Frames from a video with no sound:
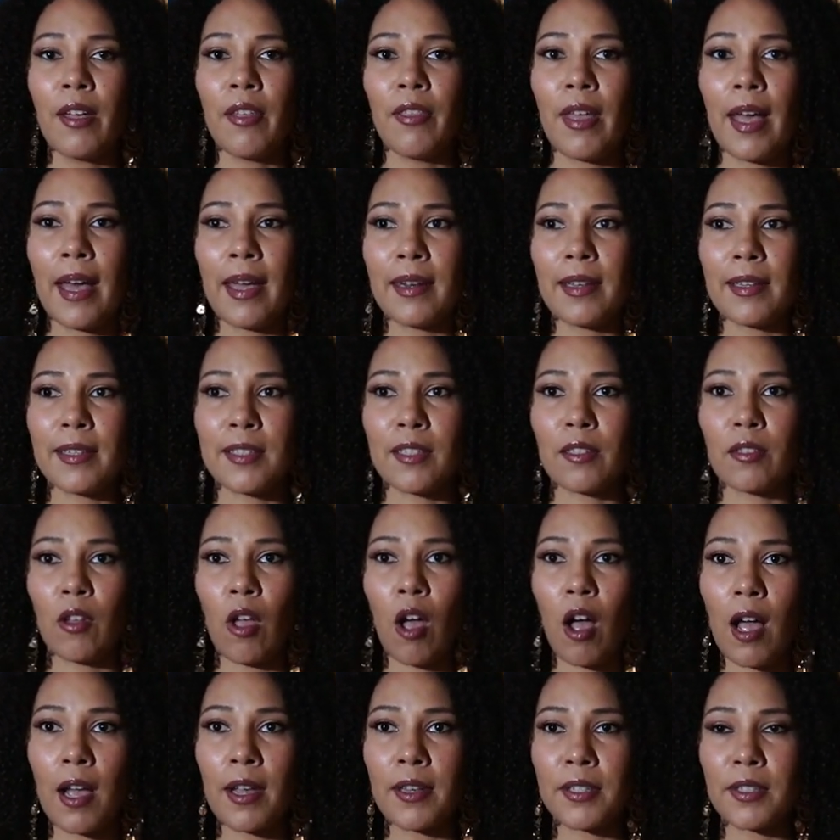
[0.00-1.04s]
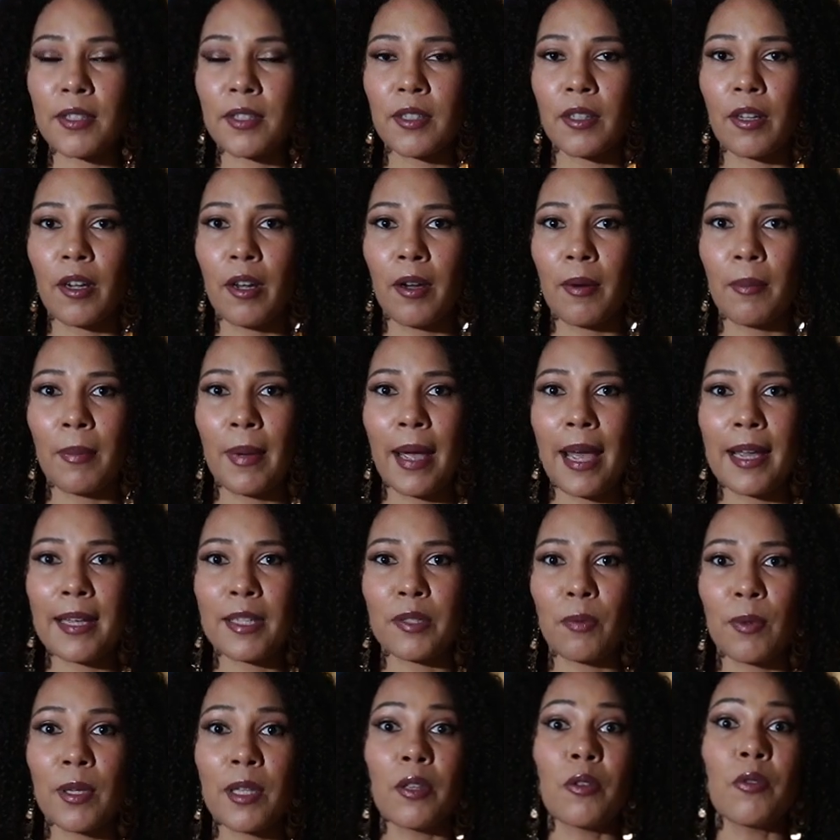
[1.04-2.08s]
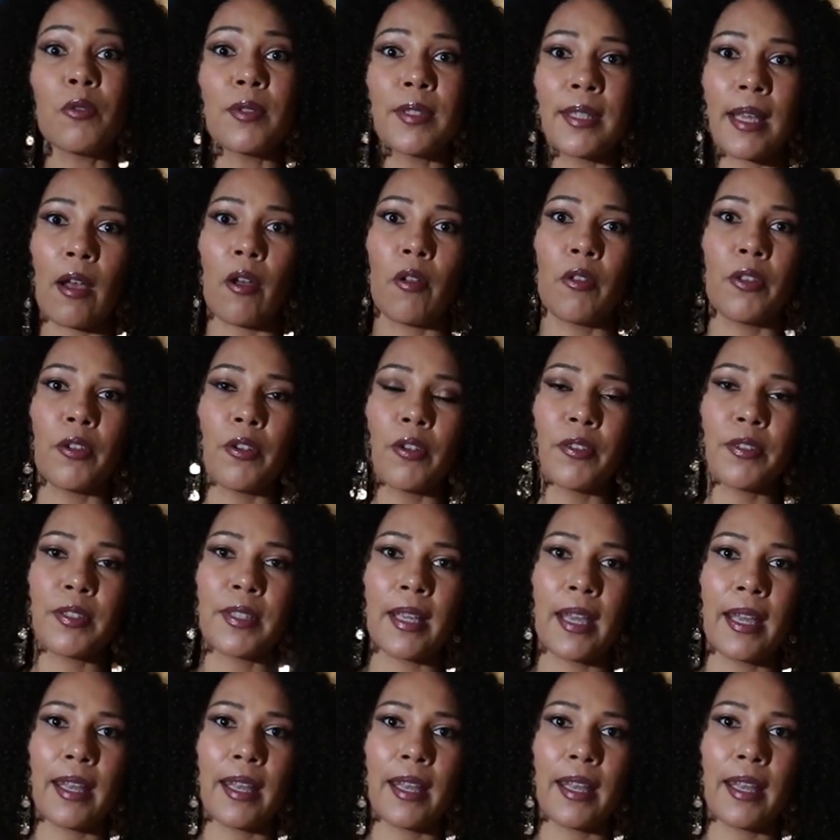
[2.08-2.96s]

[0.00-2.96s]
that is lost as we lose elders.